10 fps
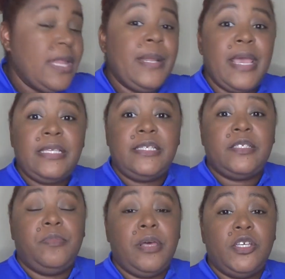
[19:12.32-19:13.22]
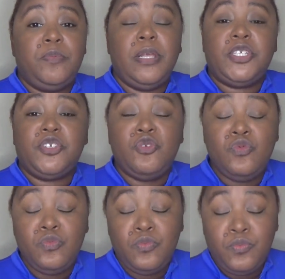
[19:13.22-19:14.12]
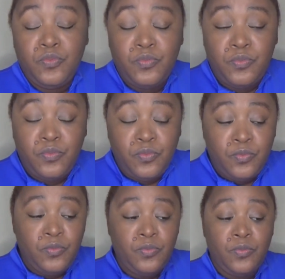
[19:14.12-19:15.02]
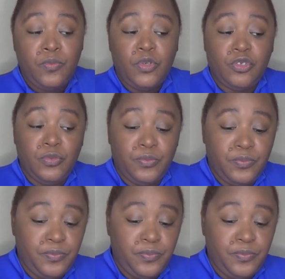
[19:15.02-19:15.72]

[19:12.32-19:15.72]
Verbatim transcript: Next is blush. Blush is new. It's new.